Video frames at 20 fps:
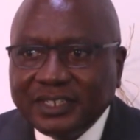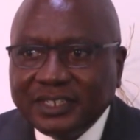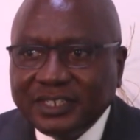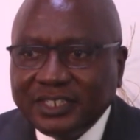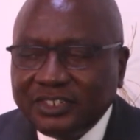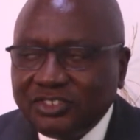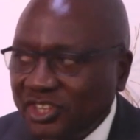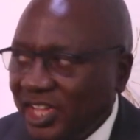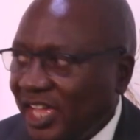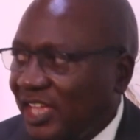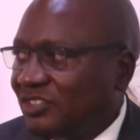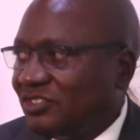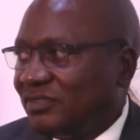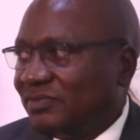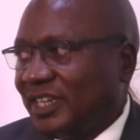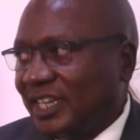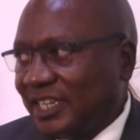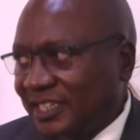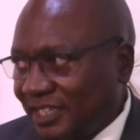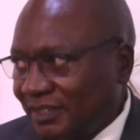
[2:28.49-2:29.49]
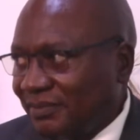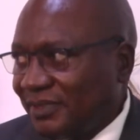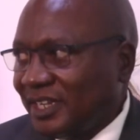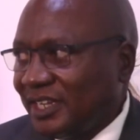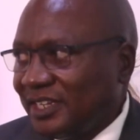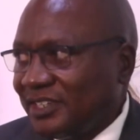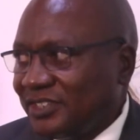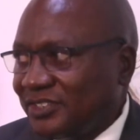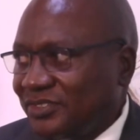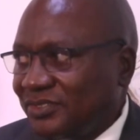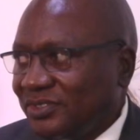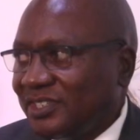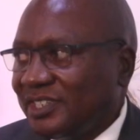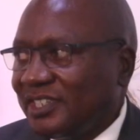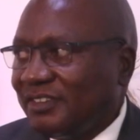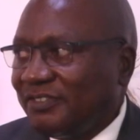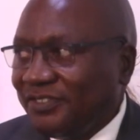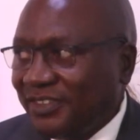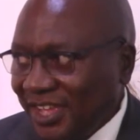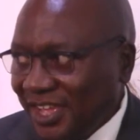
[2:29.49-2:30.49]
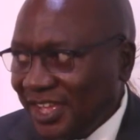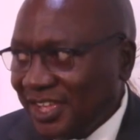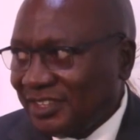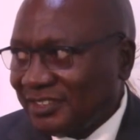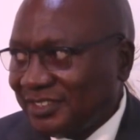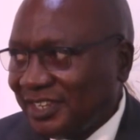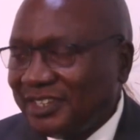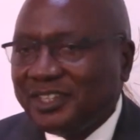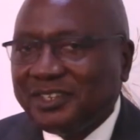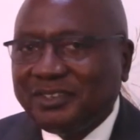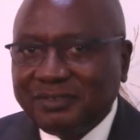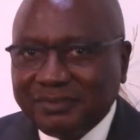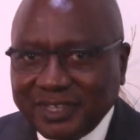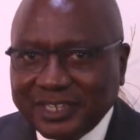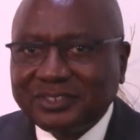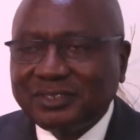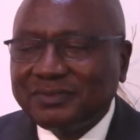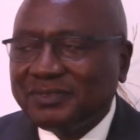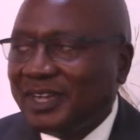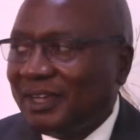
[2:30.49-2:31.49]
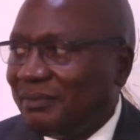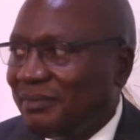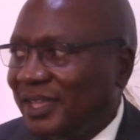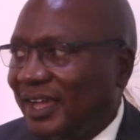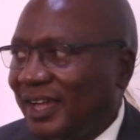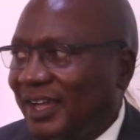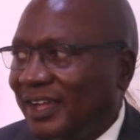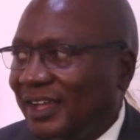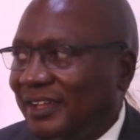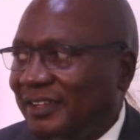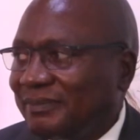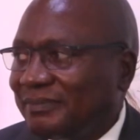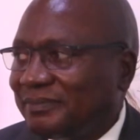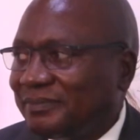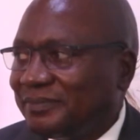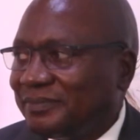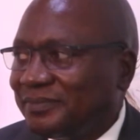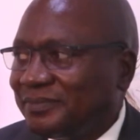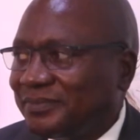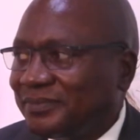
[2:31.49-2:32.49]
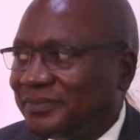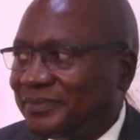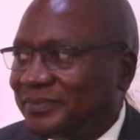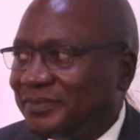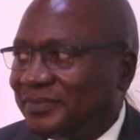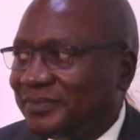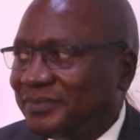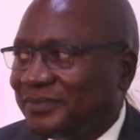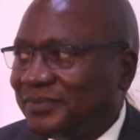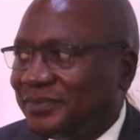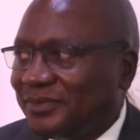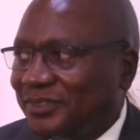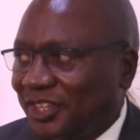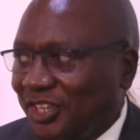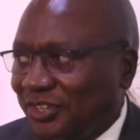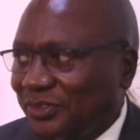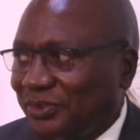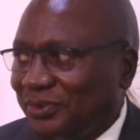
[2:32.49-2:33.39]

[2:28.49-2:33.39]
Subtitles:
in charge of Academic and Student Affairs at the University of Kabianga. Thank you.